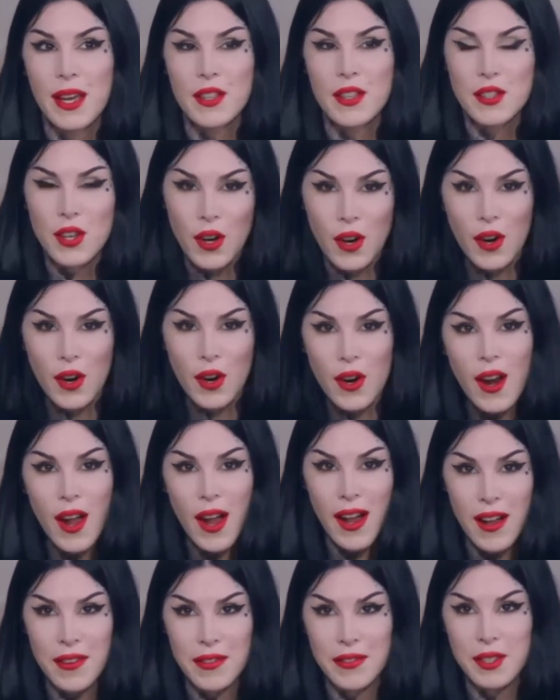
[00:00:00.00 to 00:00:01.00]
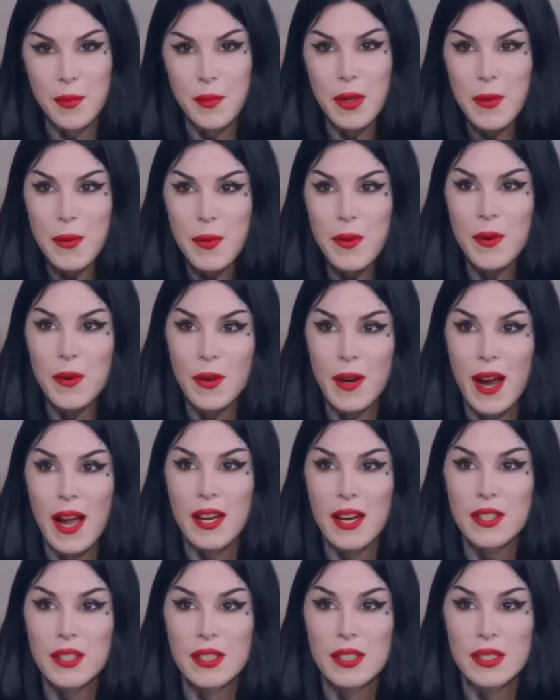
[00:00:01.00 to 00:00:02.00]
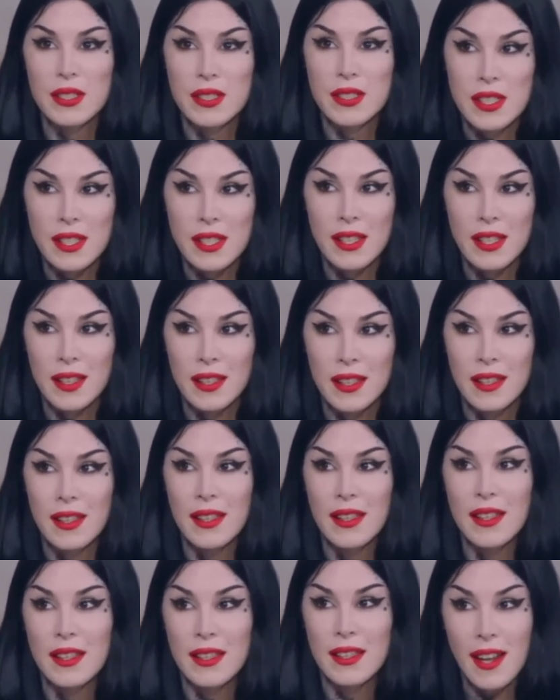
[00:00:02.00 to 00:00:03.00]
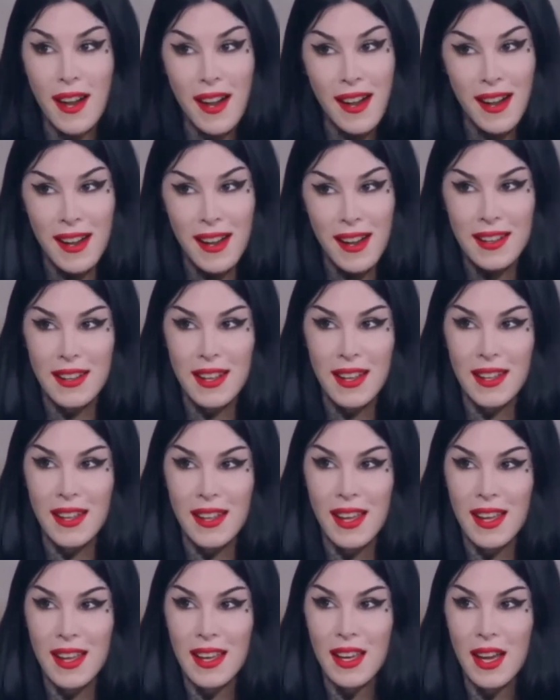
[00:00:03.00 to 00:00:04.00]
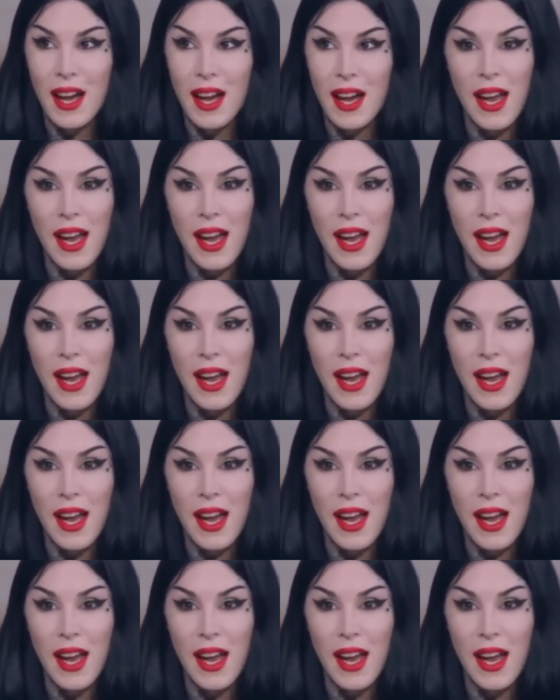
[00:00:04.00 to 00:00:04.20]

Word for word: a turnoff to people who are actually seeking God that like yeah.